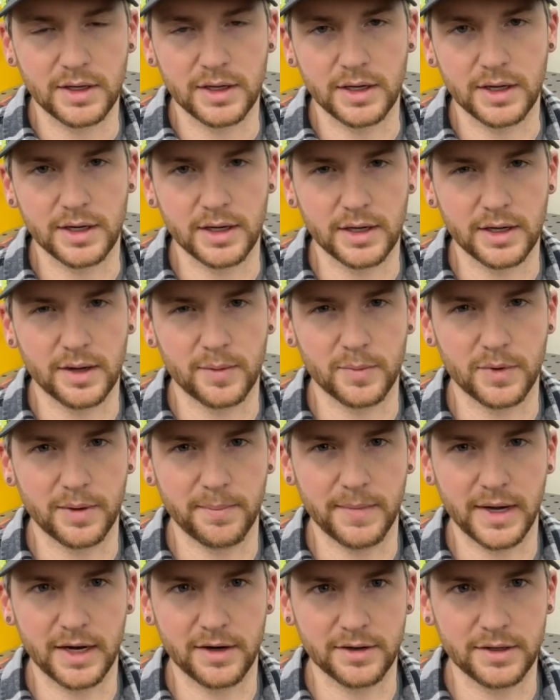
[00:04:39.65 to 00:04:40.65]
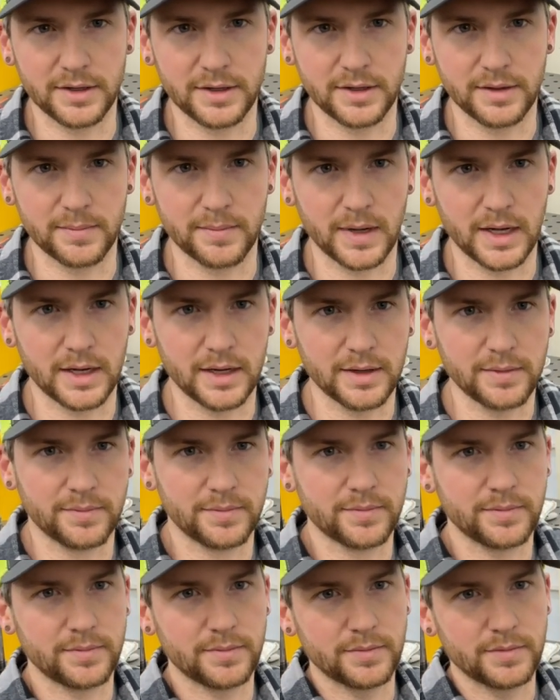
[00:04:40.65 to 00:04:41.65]
I'm gonna mount it in my
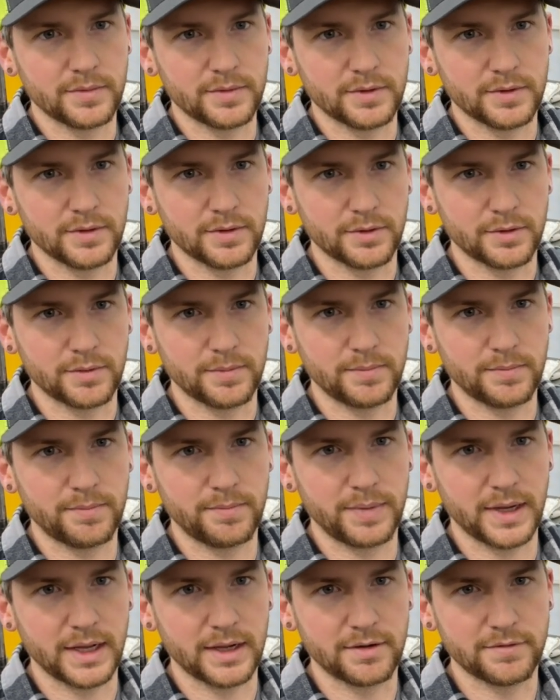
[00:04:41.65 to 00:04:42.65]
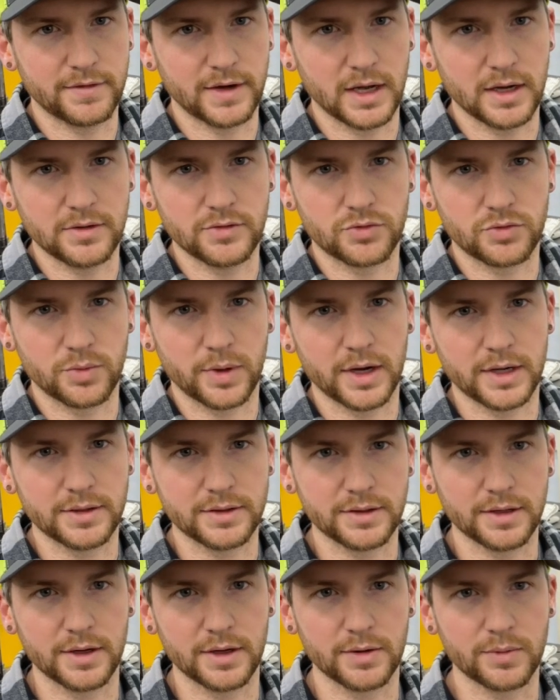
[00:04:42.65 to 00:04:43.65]
little pan of ice
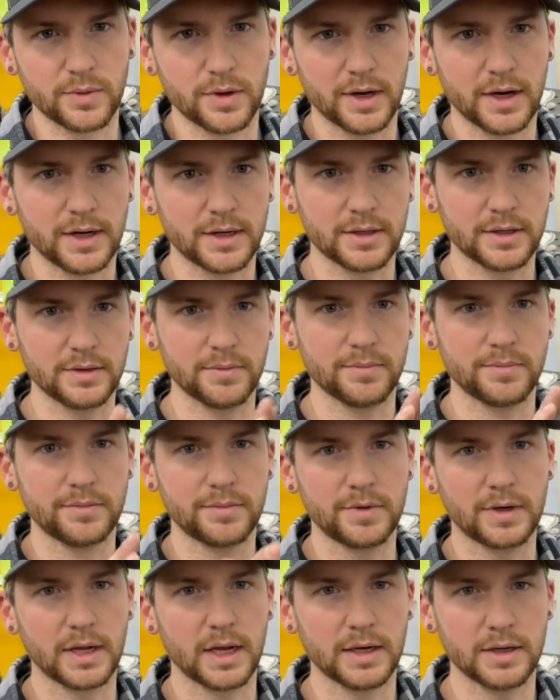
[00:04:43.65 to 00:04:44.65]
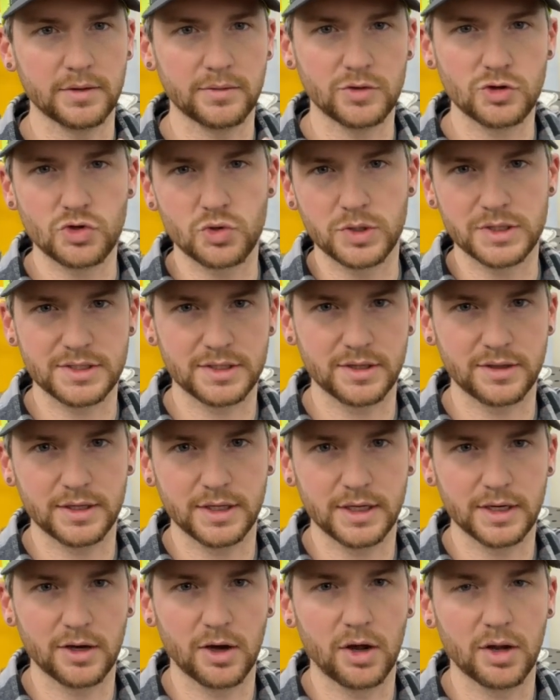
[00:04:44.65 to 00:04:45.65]
right there where I can kind of twist the
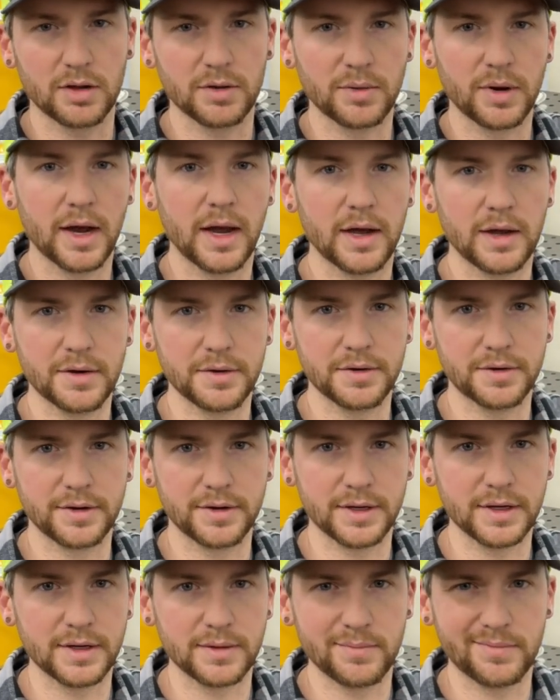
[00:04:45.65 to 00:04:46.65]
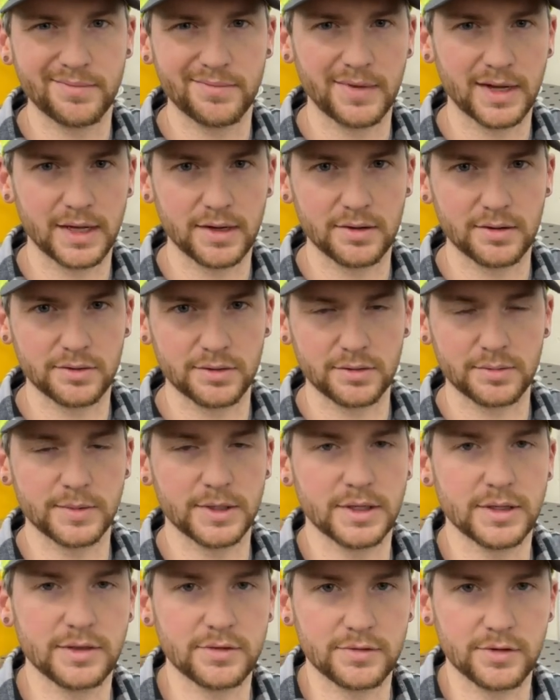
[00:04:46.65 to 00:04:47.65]
thing all around and make it a little
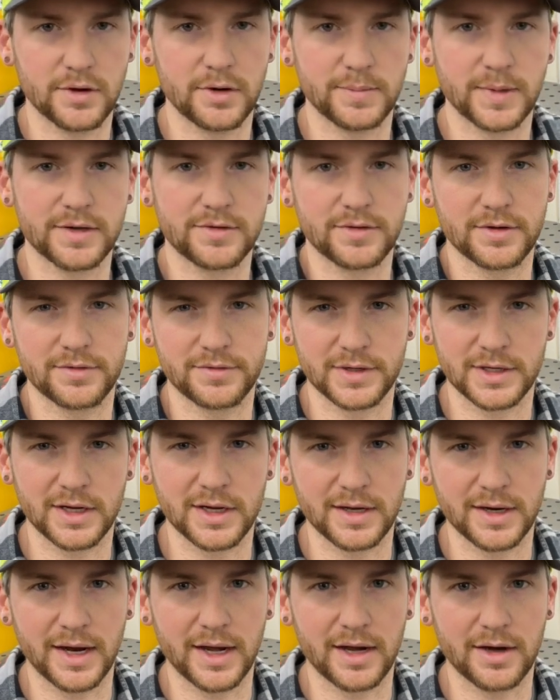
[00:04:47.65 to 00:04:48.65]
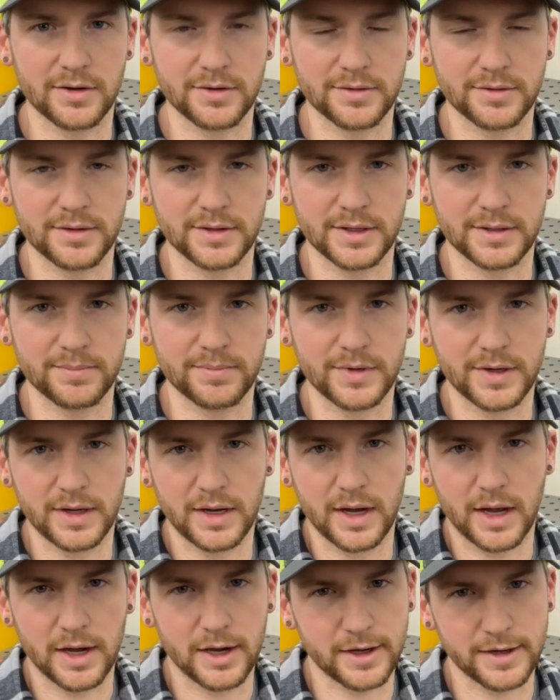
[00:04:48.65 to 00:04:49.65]
bit easier on myself to cut out. And then
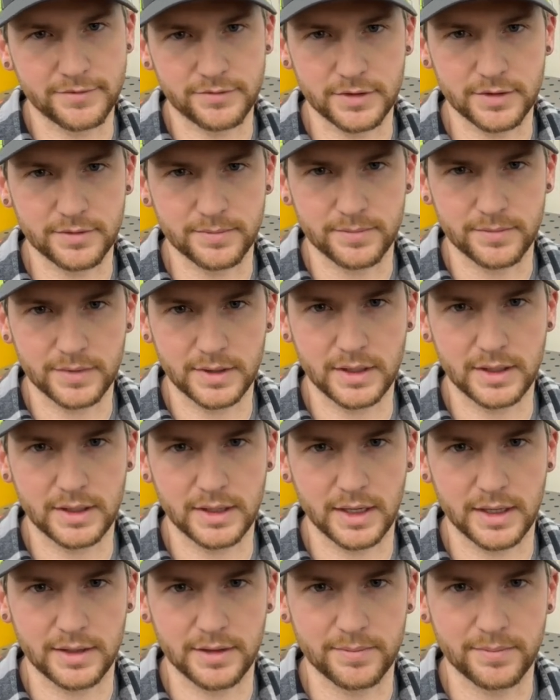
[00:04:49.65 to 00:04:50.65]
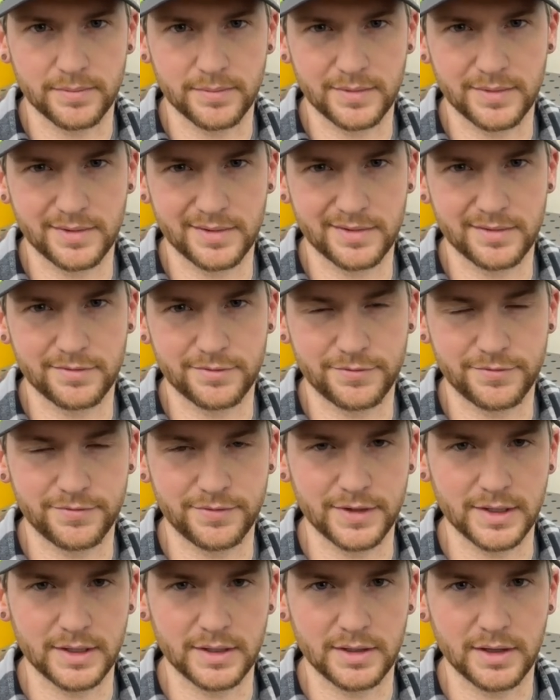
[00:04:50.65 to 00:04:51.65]
I'll have to kind of
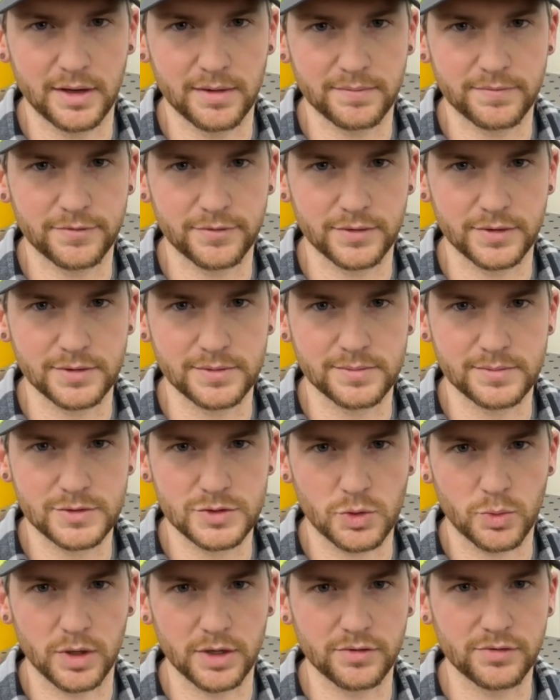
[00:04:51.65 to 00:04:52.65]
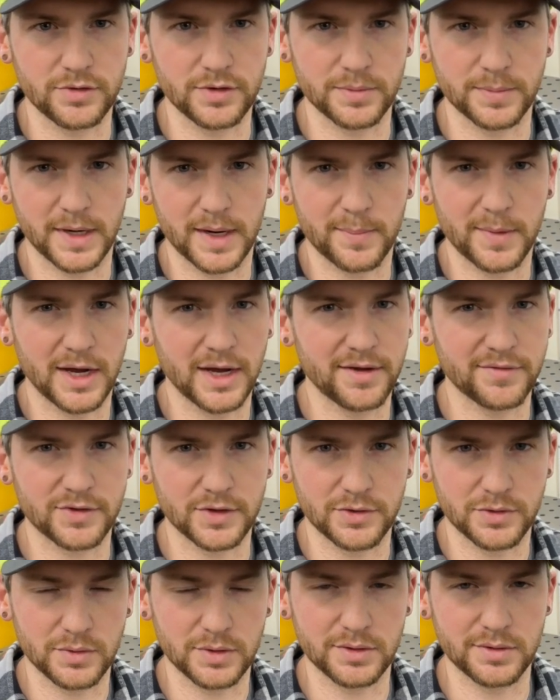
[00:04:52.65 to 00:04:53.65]
fit it up for square tubing. I might have
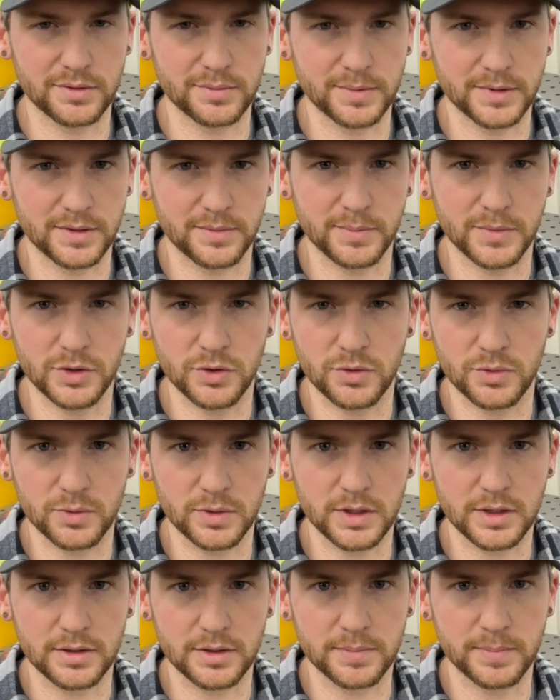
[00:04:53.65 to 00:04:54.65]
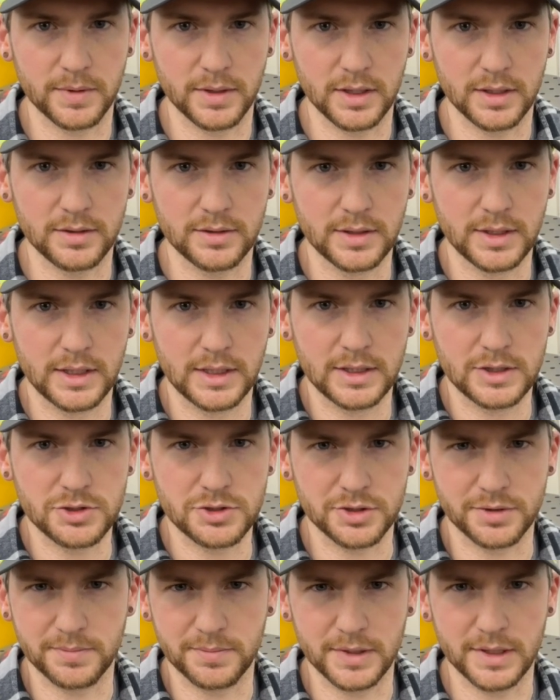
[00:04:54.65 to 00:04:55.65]
to do a little bit of mill work, but
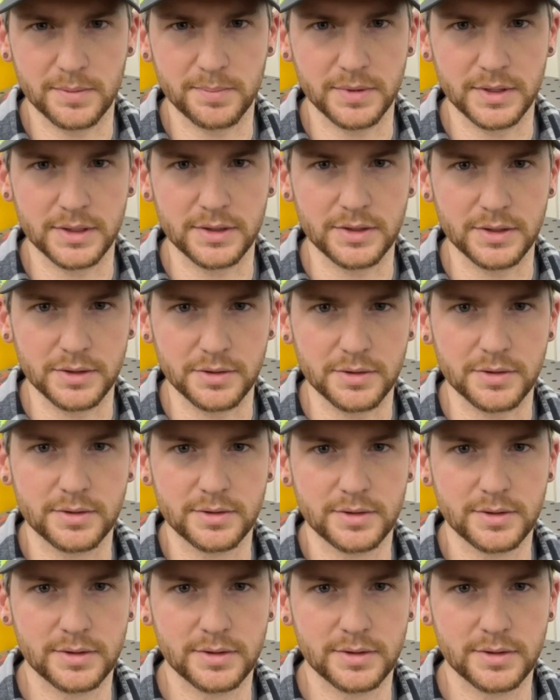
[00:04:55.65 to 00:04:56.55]
shouldn't be a big deal.